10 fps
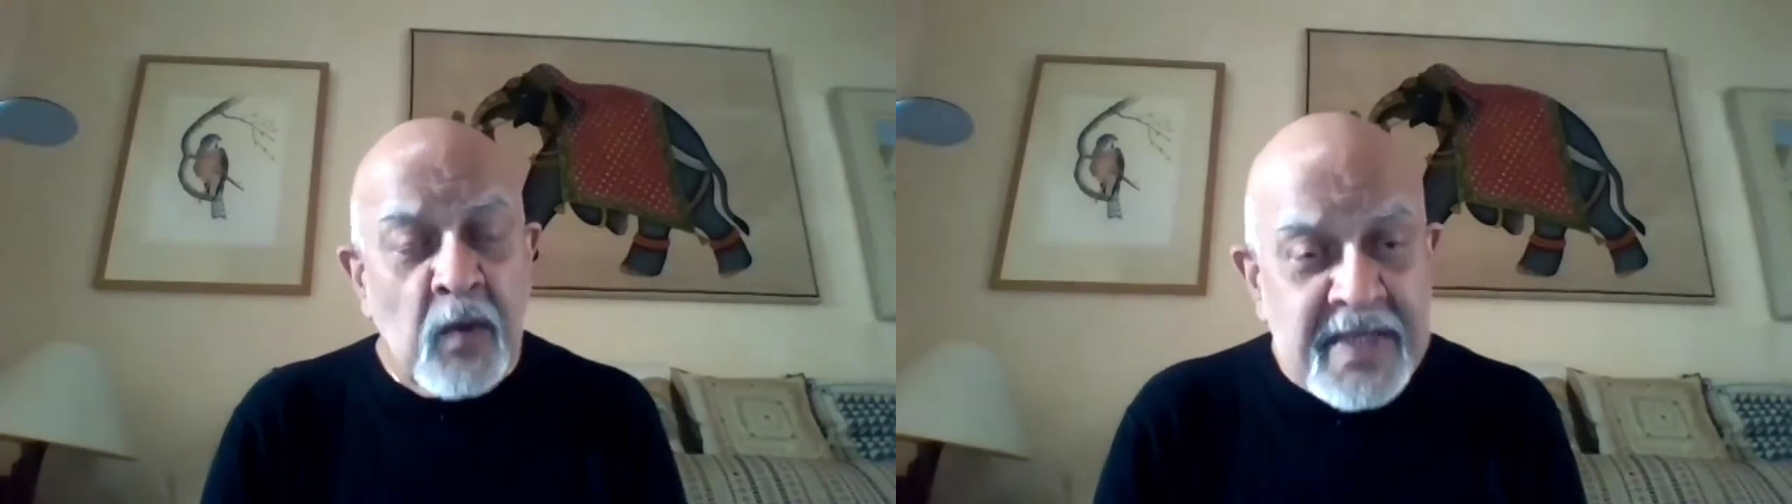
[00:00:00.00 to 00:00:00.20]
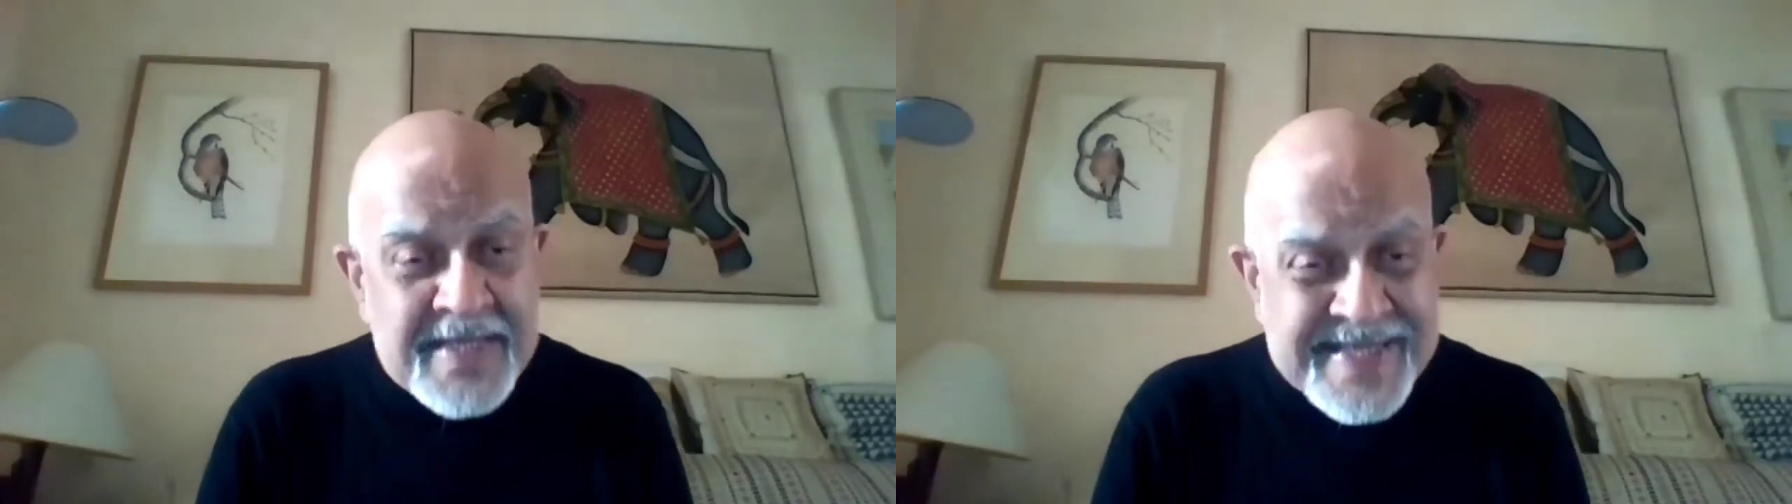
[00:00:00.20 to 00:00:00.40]

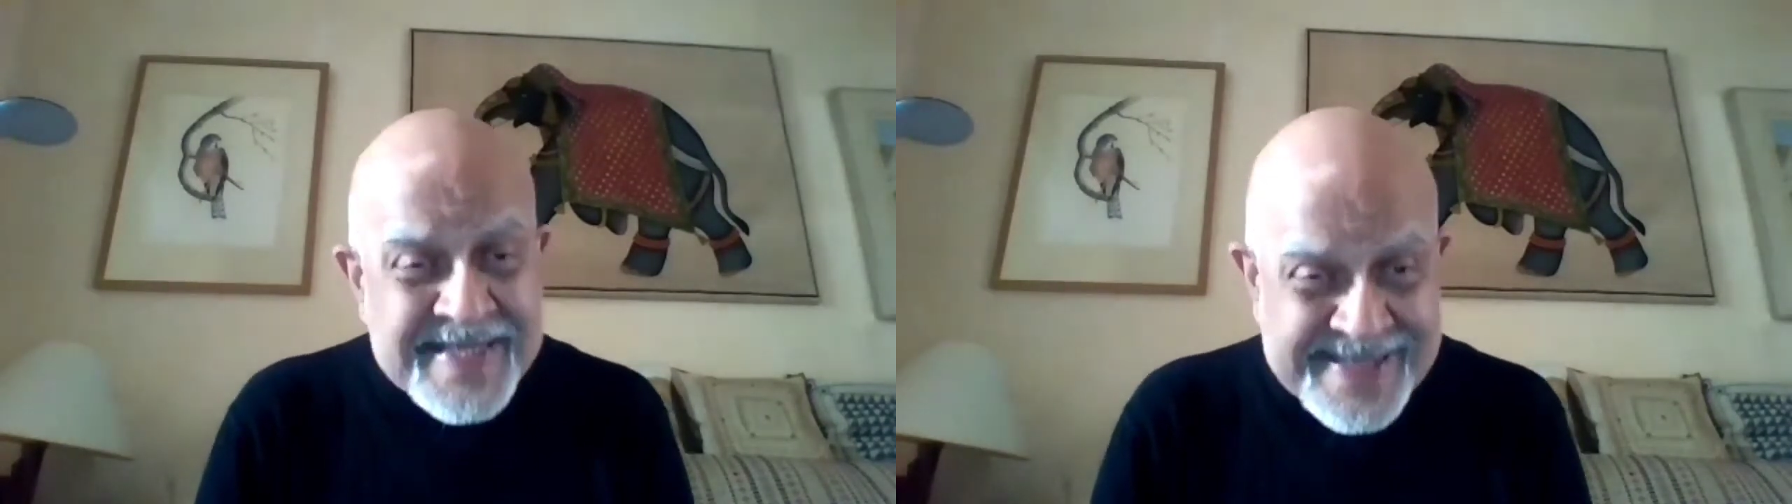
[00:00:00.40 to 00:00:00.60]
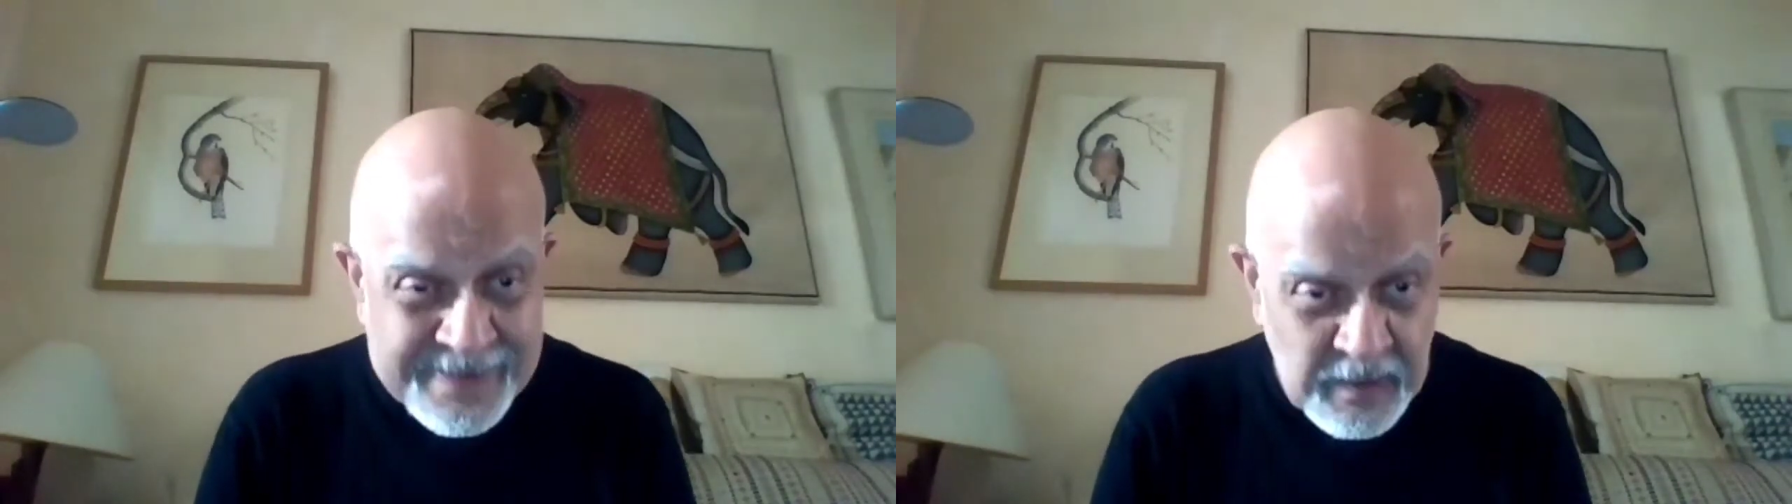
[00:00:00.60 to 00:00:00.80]

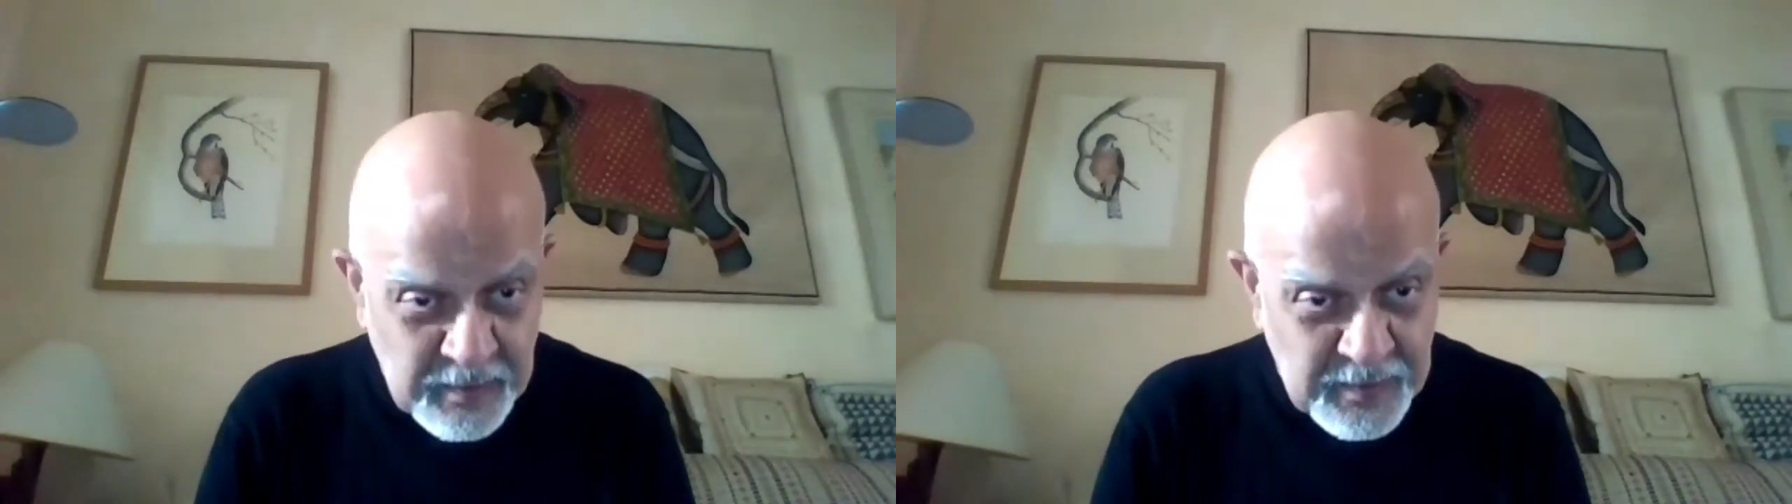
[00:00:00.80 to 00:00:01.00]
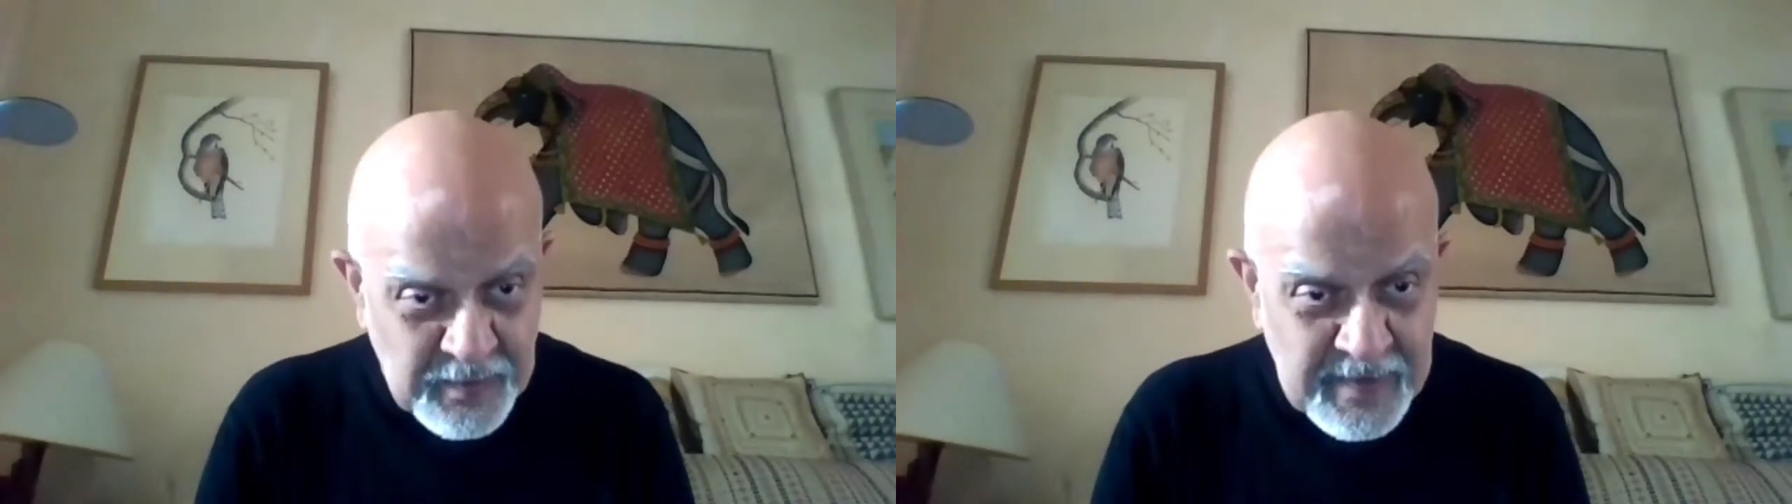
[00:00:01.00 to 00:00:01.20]
oneself.